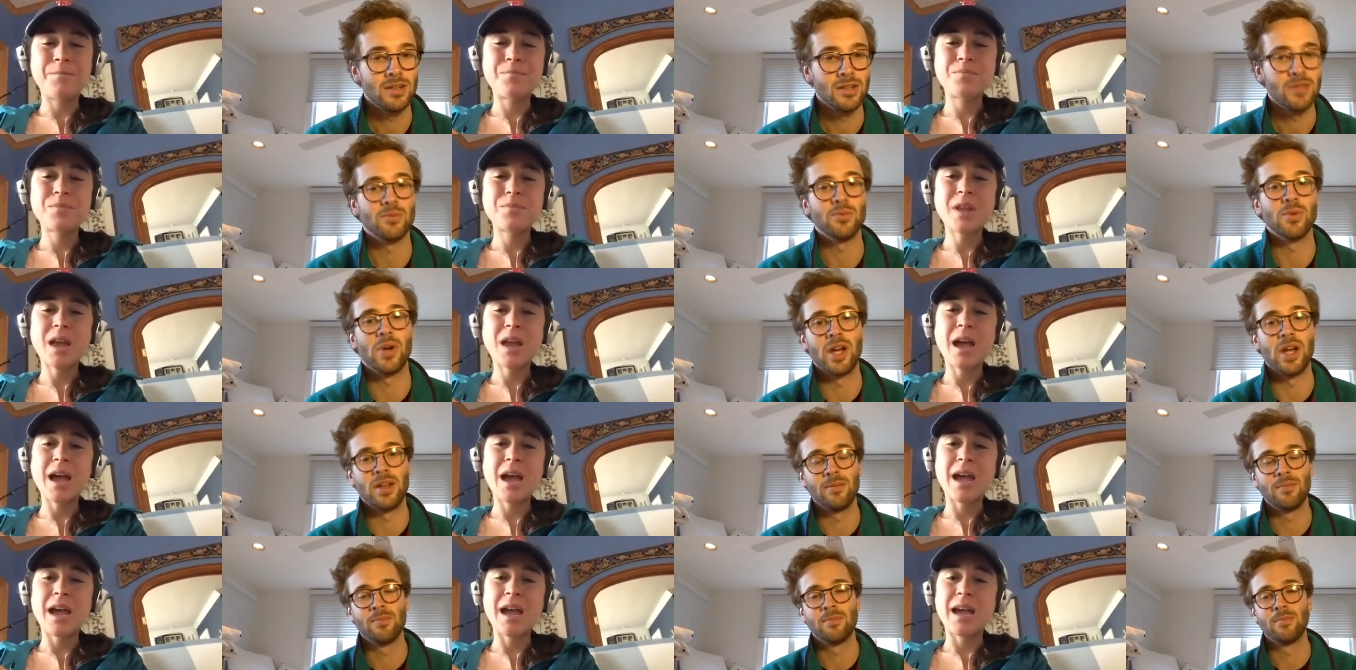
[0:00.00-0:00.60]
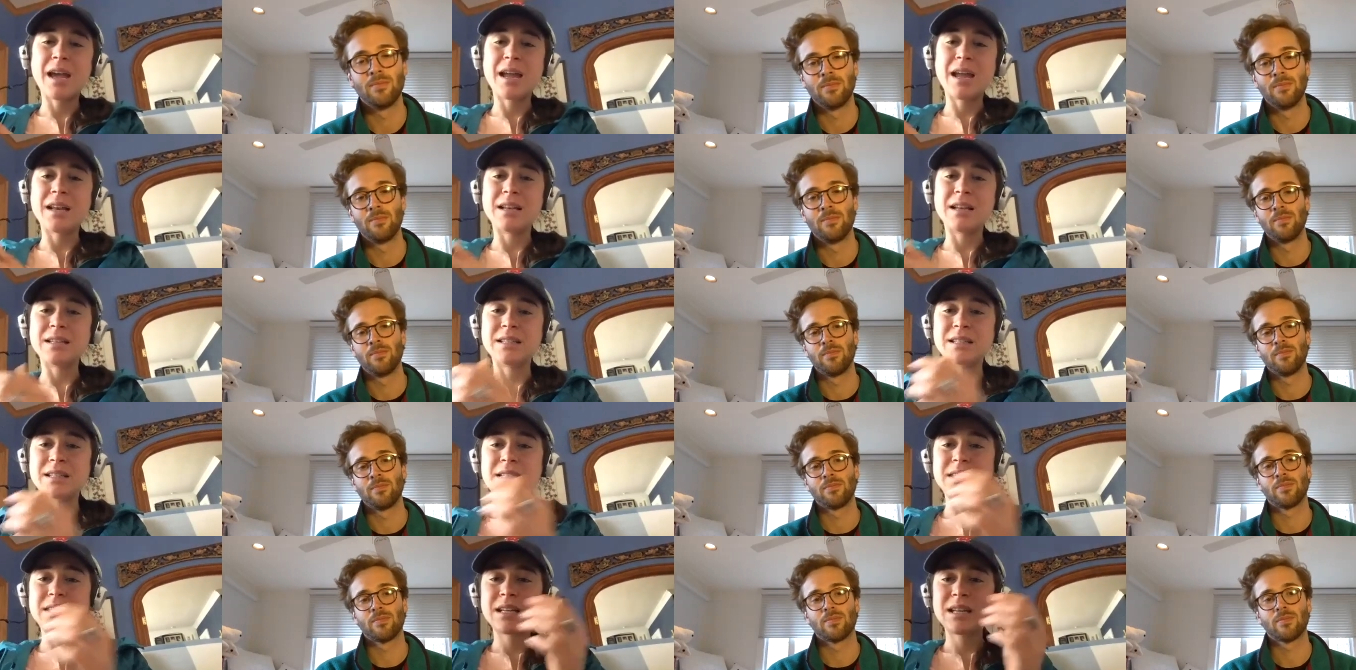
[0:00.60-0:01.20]
Speaker 1: Um, right.
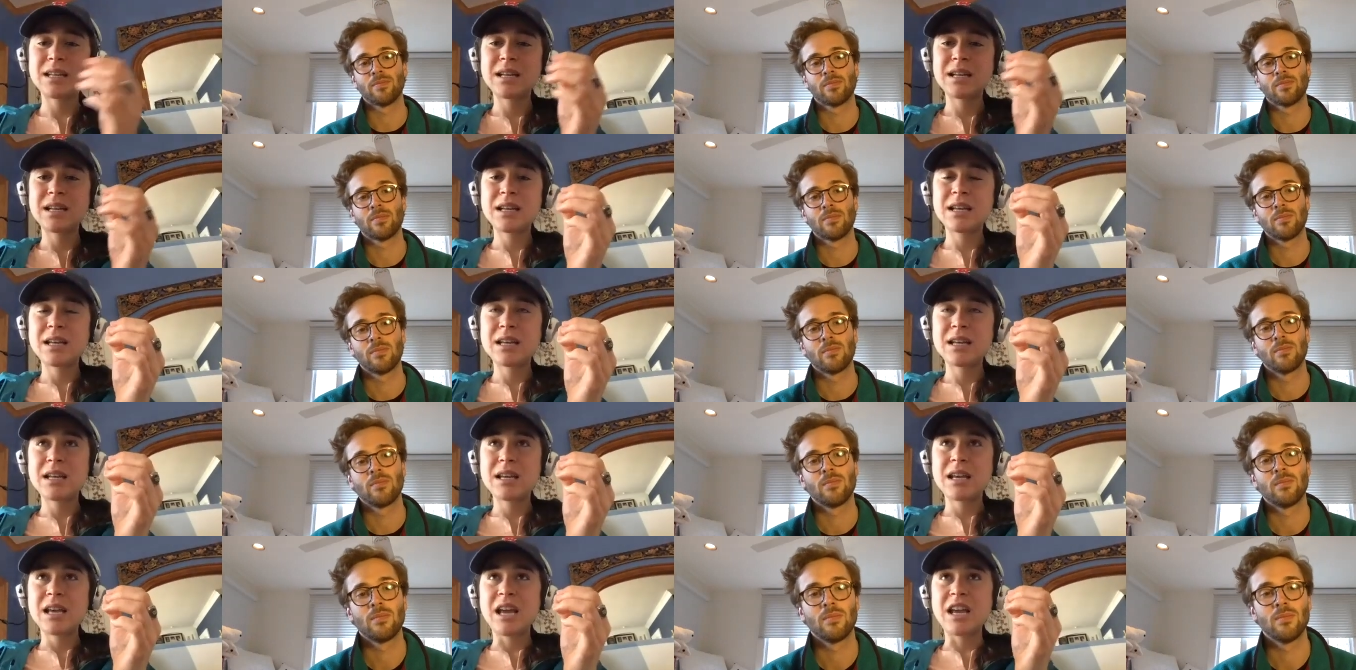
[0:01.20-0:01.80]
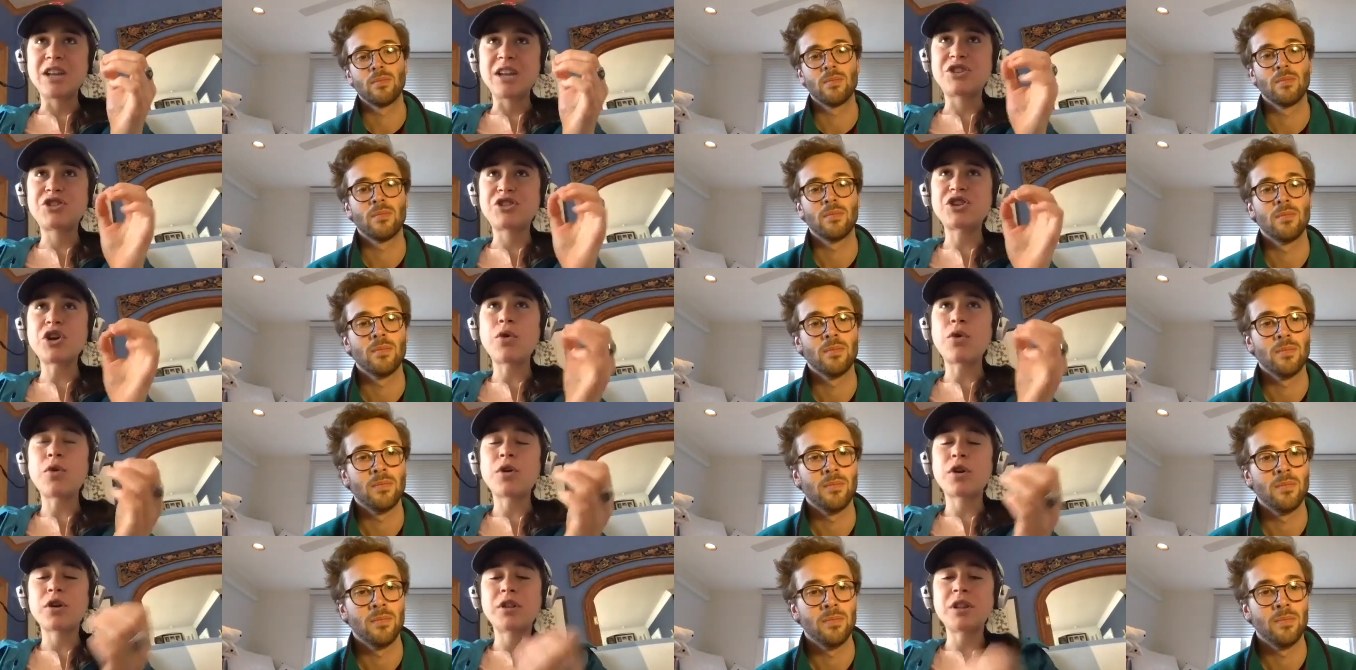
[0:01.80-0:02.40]
and it's so
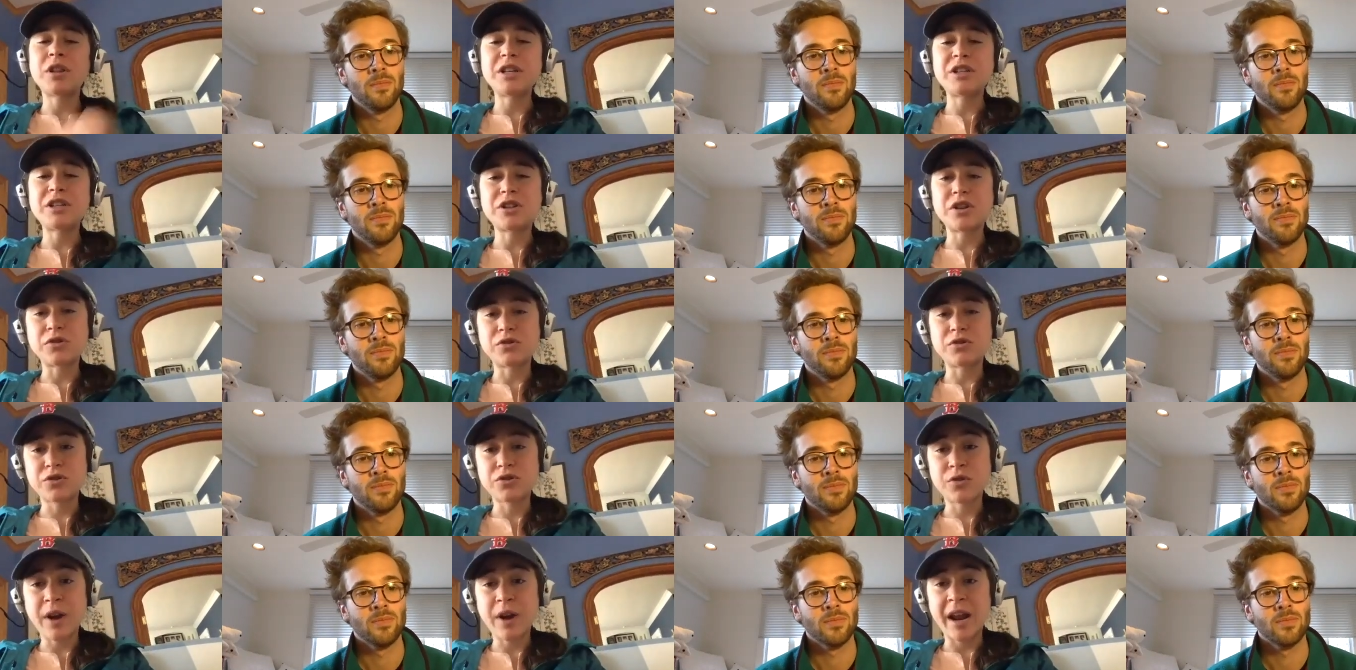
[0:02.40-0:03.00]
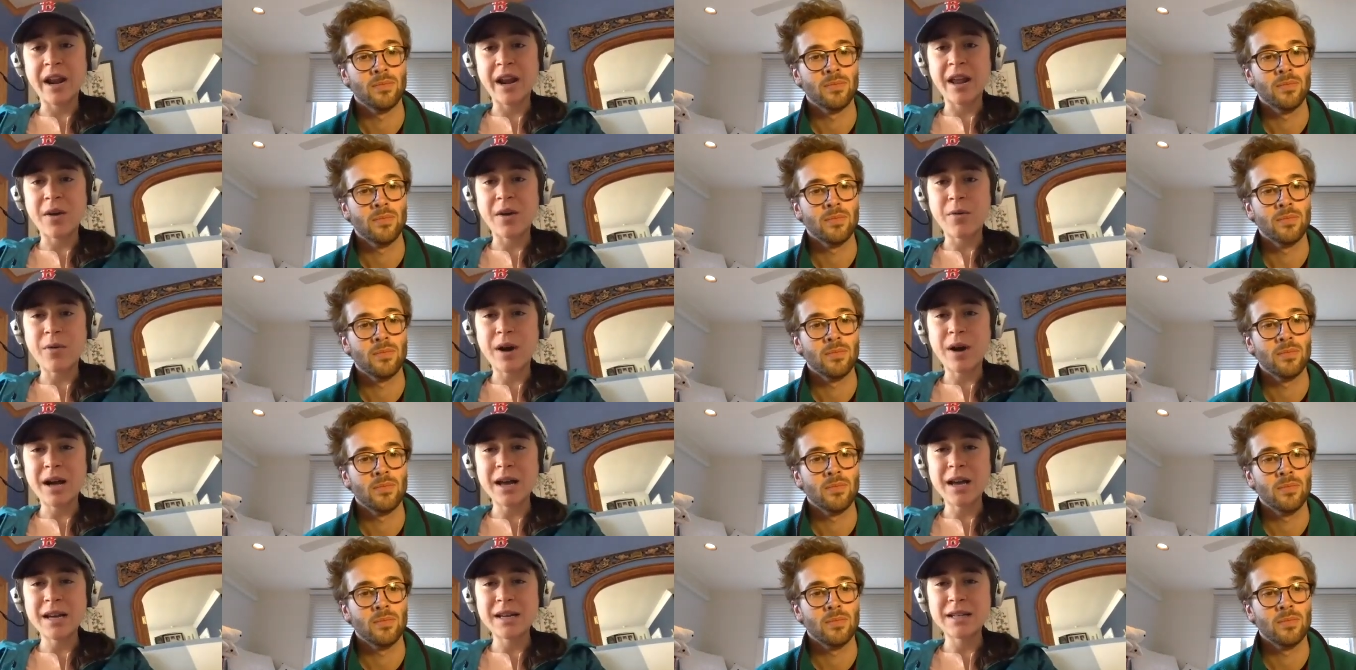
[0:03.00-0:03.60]
early so training
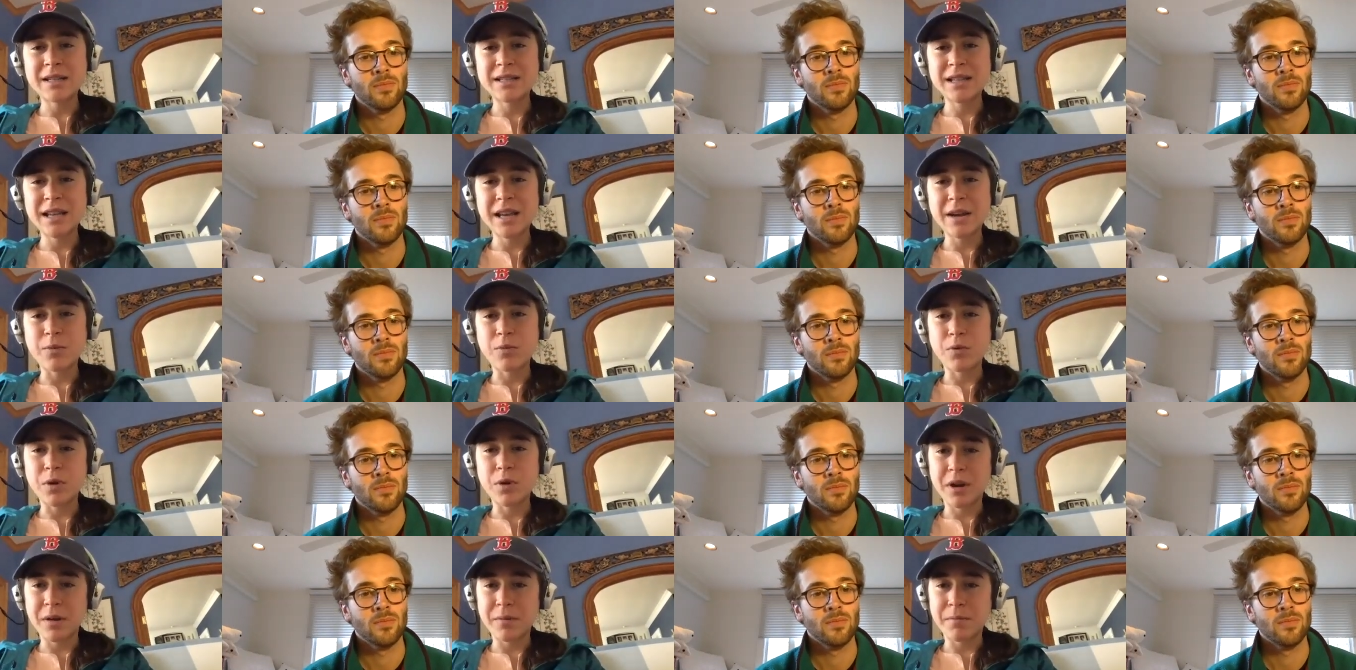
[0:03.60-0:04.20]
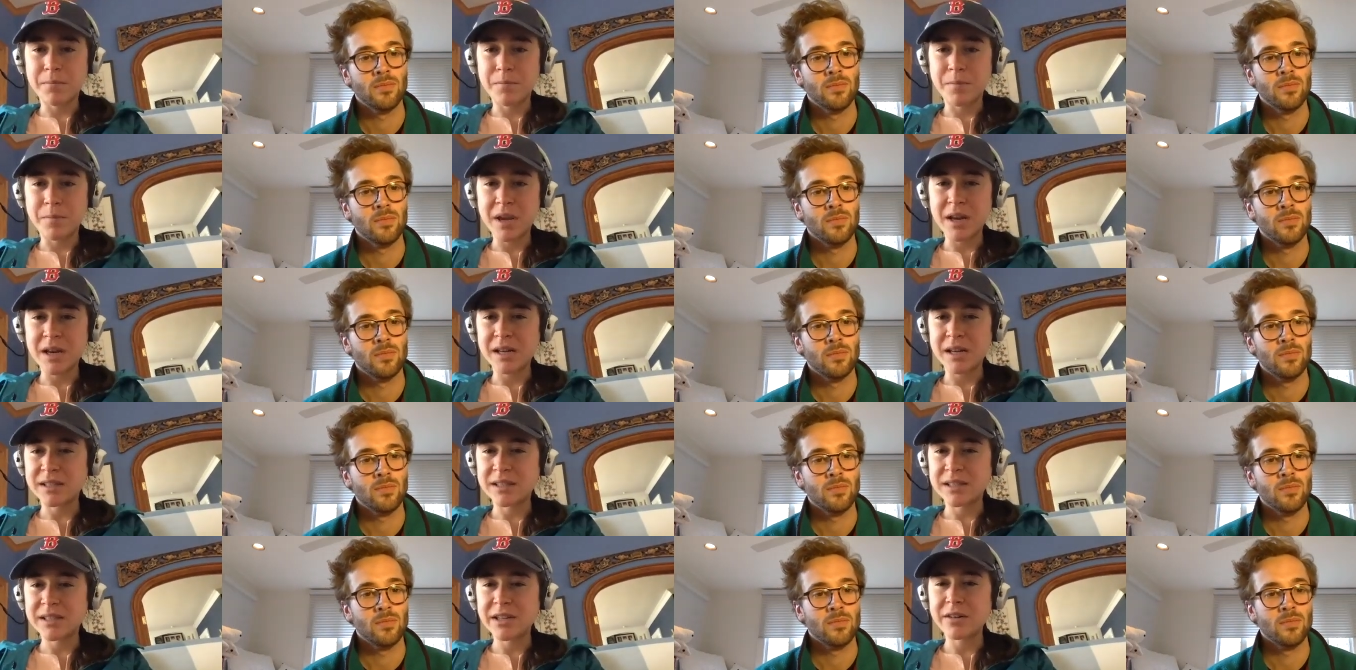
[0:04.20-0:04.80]
wise it wouldn't be
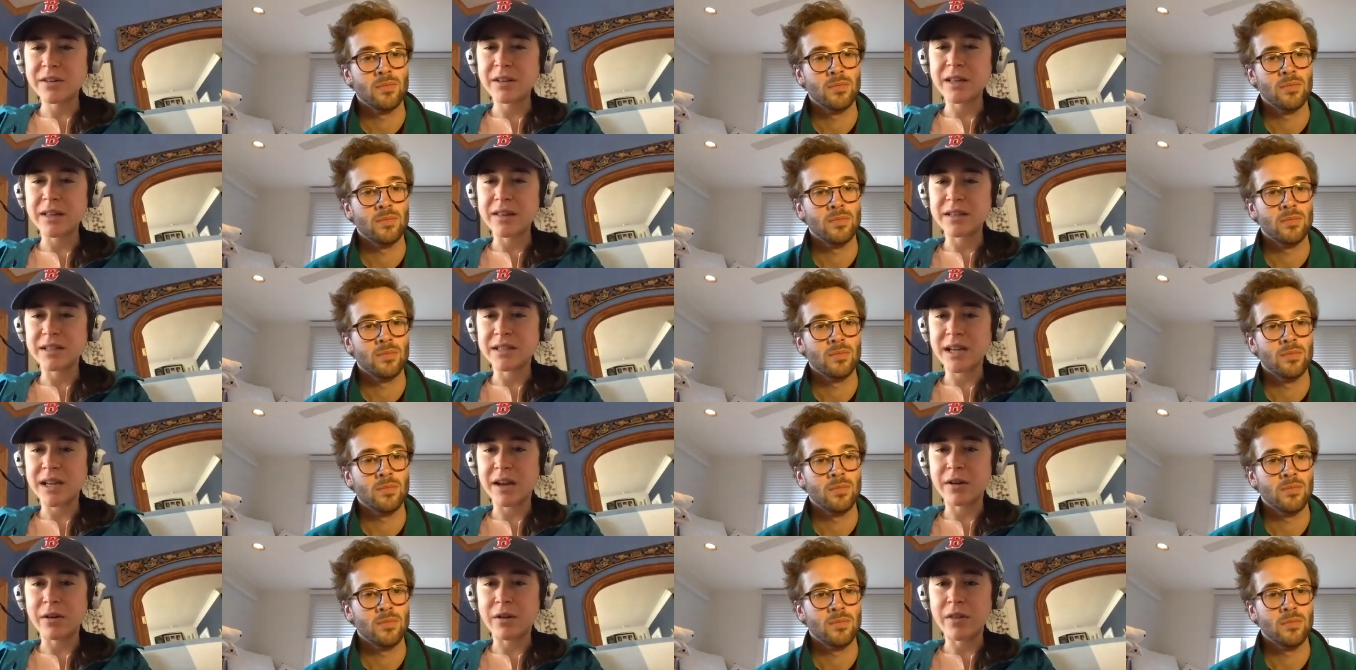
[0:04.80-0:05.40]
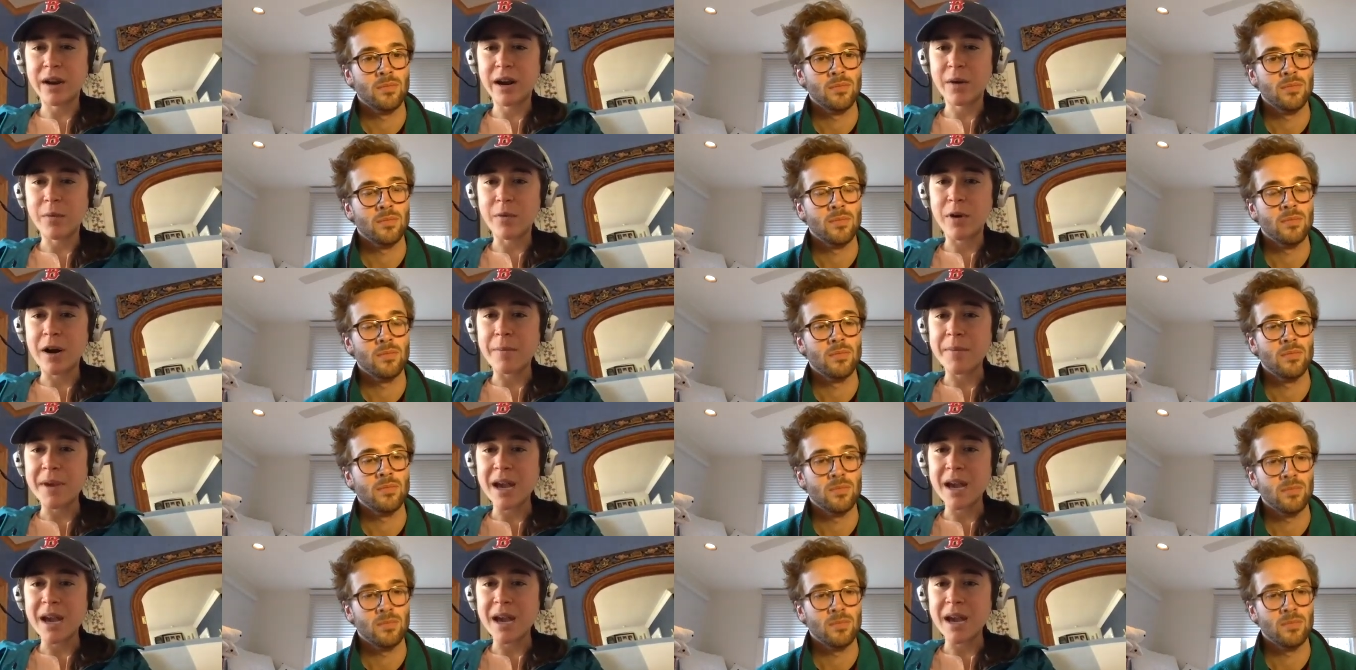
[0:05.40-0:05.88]
necessarily the cycle that i want to be on